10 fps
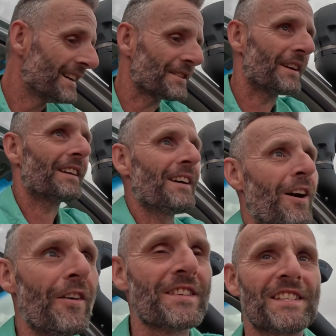I was like,
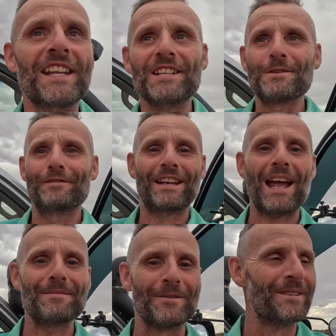oh, there's a statue of a
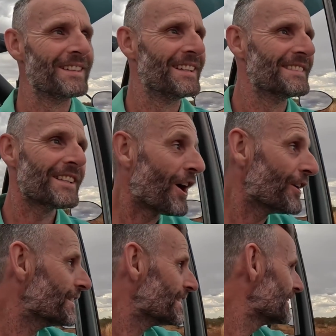camel.
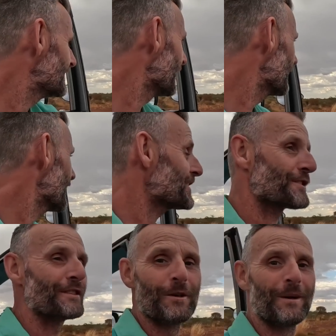No, no,
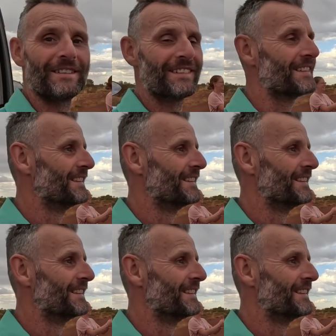it's a real one.